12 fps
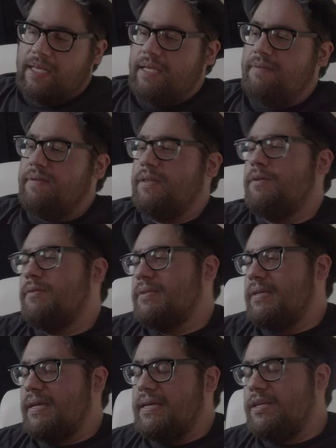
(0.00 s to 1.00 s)
even though
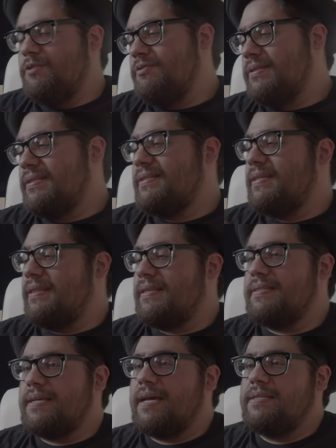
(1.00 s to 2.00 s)
it, it uses
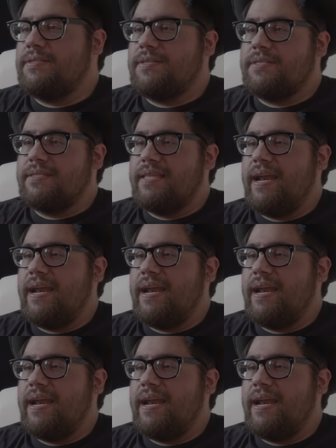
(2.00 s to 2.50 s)
synthesizers,